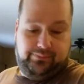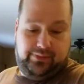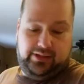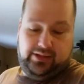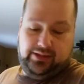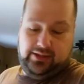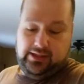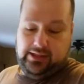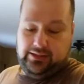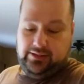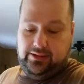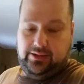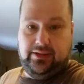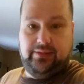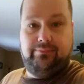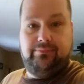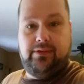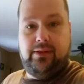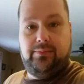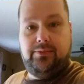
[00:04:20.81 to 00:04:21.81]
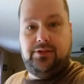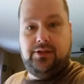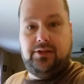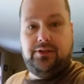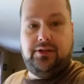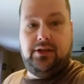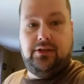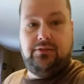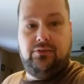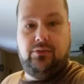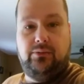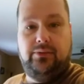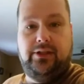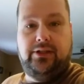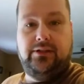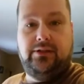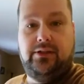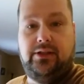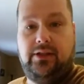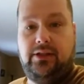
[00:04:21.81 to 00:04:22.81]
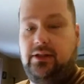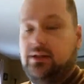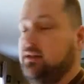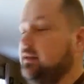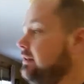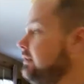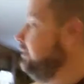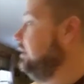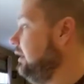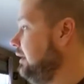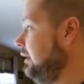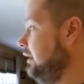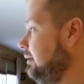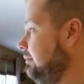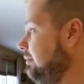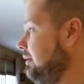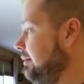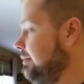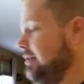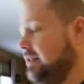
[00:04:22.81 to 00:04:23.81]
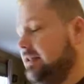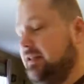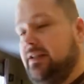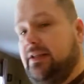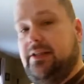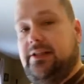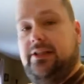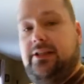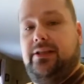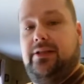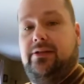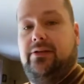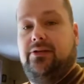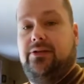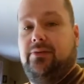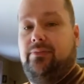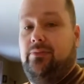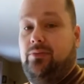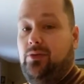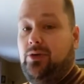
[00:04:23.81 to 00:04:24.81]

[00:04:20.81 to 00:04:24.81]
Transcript: But it, I did it. I'm successful. Next thing, uh, probably six layers.